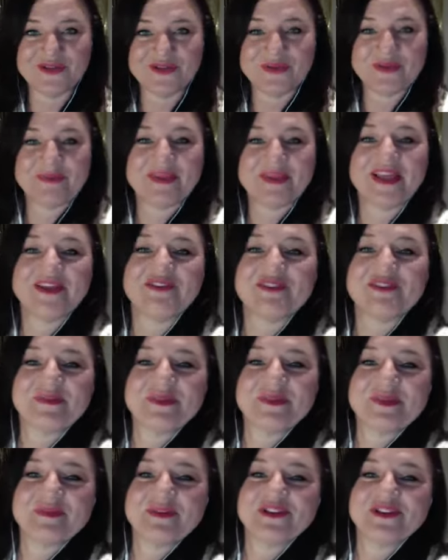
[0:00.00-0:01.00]
we played around
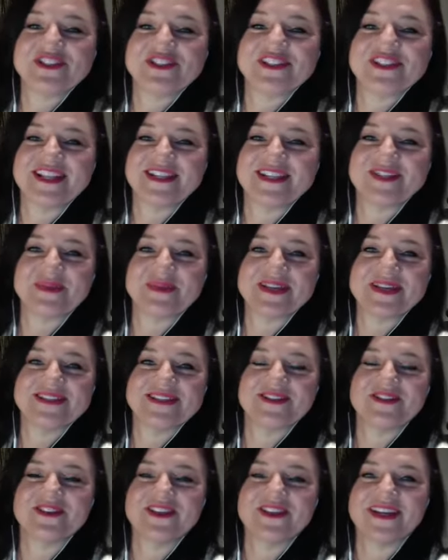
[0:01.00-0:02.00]
with emotions last week.
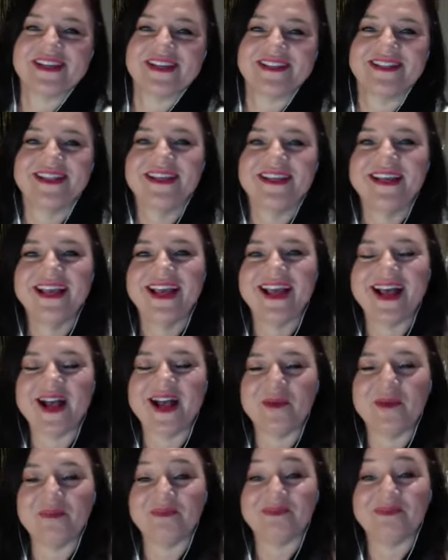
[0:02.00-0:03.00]
So you can
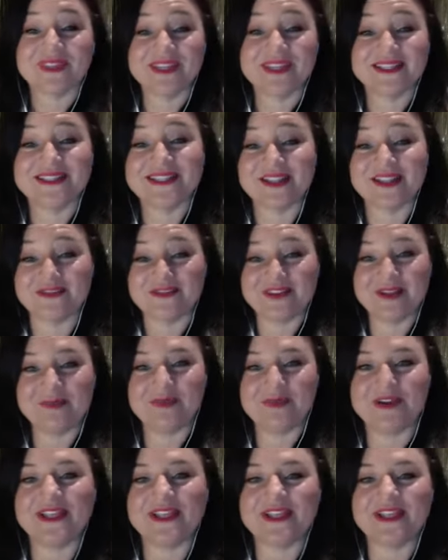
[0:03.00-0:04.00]
definitely
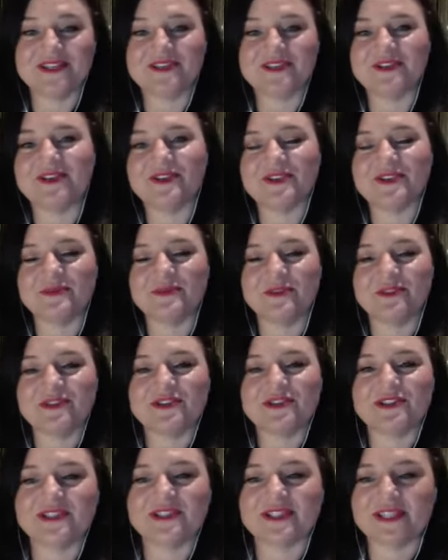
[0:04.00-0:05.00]
breathe into those
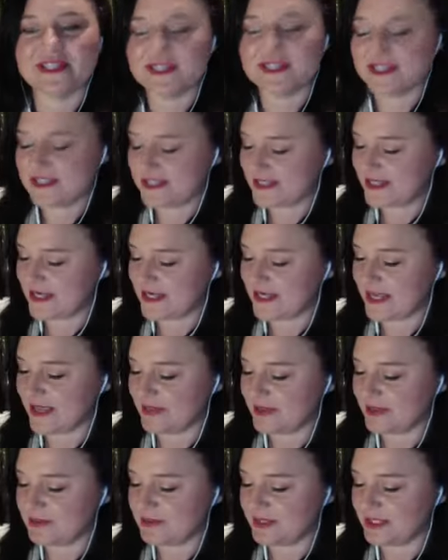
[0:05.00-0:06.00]
emotions and get
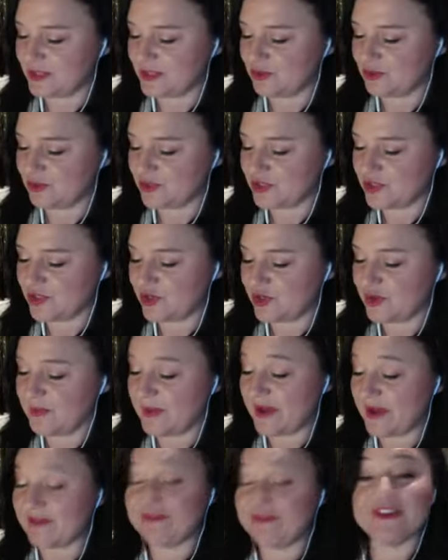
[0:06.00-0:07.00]
them to talk to you.
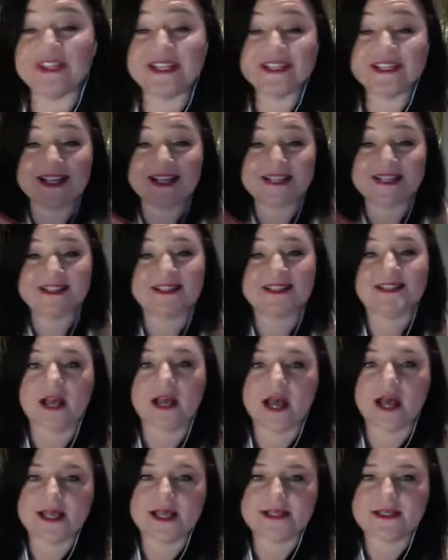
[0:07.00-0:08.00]
But for this
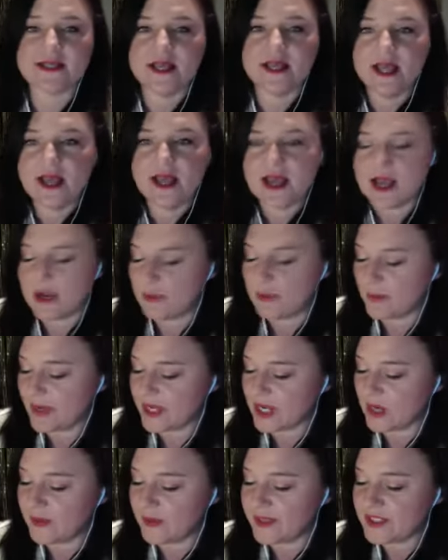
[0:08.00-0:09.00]
exercise, we're
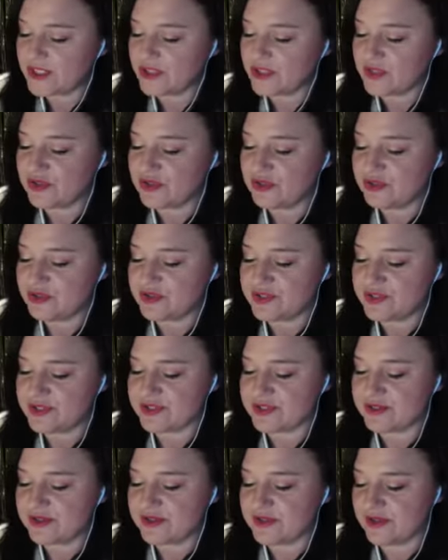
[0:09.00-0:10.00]
going to use
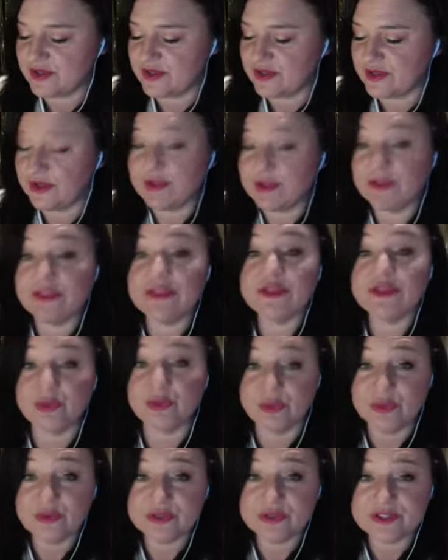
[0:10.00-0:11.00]
the
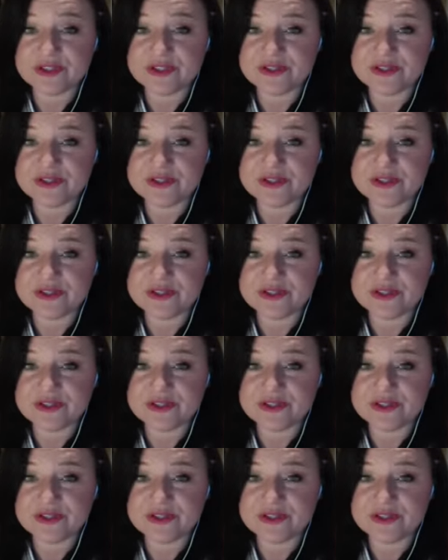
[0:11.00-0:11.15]
thought